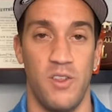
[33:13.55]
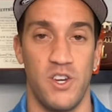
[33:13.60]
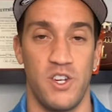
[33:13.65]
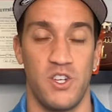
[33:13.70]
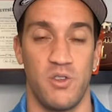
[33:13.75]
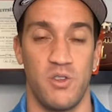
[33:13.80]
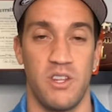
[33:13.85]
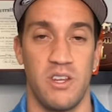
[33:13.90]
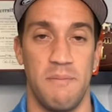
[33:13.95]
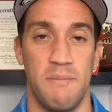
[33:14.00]
They
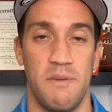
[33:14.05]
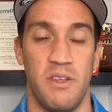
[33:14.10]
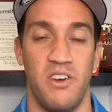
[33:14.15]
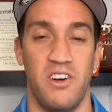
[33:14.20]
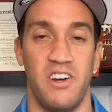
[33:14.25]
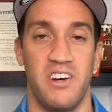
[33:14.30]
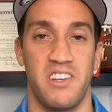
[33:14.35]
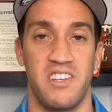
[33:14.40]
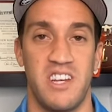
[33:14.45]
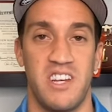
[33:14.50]
showed the
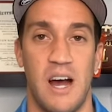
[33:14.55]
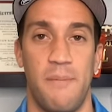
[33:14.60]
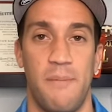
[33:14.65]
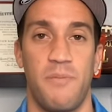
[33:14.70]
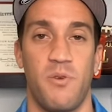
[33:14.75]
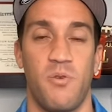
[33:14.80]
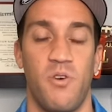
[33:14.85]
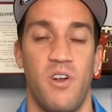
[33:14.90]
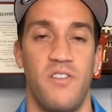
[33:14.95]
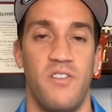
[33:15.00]
ability to stop
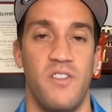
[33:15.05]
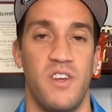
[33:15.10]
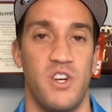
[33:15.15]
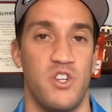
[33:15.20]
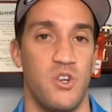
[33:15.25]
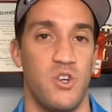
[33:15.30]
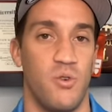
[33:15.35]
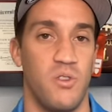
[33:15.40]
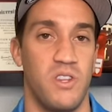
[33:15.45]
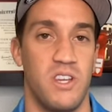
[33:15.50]
the run. They
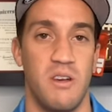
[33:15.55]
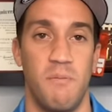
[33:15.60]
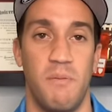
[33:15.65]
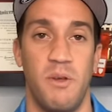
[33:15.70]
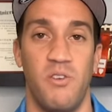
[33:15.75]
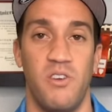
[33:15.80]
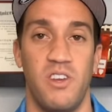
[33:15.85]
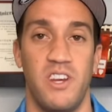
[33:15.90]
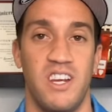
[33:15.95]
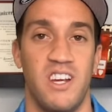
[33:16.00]
showed the
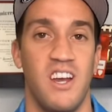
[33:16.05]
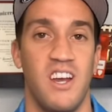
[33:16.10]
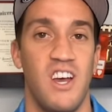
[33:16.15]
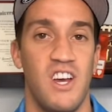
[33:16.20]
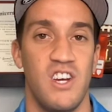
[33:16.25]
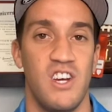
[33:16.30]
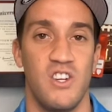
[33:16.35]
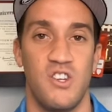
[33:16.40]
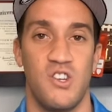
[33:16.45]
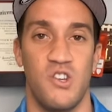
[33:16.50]
ability
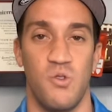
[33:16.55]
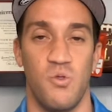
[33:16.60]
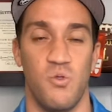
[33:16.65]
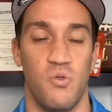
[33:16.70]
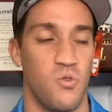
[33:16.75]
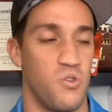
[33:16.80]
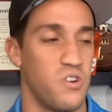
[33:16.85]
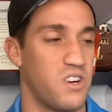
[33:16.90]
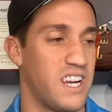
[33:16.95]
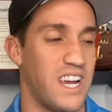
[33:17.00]

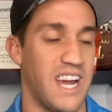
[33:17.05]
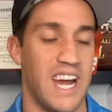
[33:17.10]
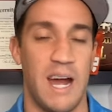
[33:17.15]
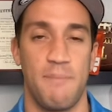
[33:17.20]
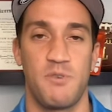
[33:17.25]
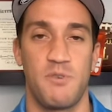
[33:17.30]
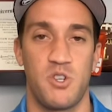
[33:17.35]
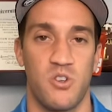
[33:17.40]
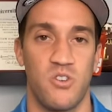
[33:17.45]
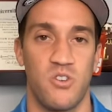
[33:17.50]
to
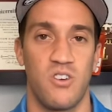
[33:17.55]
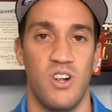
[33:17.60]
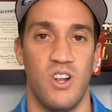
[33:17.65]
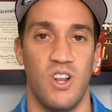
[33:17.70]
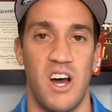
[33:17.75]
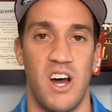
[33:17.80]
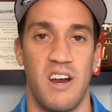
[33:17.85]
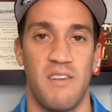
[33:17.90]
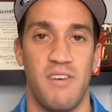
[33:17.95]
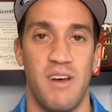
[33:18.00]
capture a
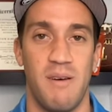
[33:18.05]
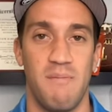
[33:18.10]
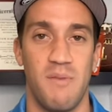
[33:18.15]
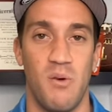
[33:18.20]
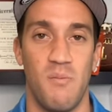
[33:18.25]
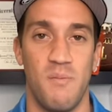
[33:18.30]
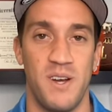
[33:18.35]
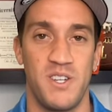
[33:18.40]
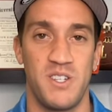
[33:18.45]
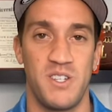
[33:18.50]
lot of that
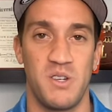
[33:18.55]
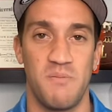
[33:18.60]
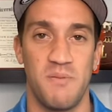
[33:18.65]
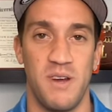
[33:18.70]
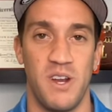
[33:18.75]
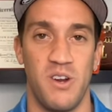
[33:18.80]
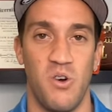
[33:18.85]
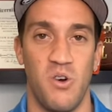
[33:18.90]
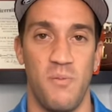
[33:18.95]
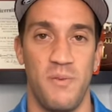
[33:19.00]
momentum
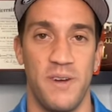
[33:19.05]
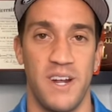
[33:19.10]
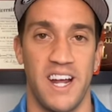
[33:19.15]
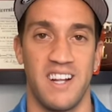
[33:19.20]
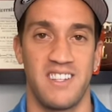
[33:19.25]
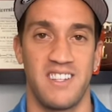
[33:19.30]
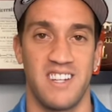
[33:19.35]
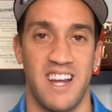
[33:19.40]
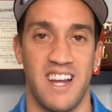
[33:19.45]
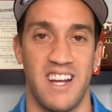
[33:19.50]
at home
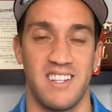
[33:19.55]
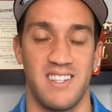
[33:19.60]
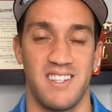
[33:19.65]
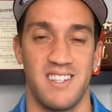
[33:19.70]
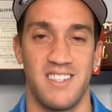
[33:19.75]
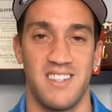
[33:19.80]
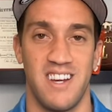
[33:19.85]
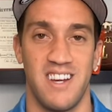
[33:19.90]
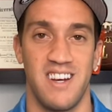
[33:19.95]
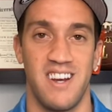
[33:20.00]
against
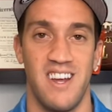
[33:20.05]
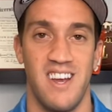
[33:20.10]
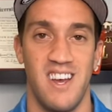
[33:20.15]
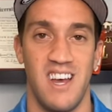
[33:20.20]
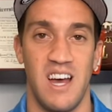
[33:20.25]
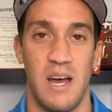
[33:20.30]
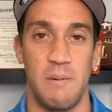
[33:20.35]
Kansas State.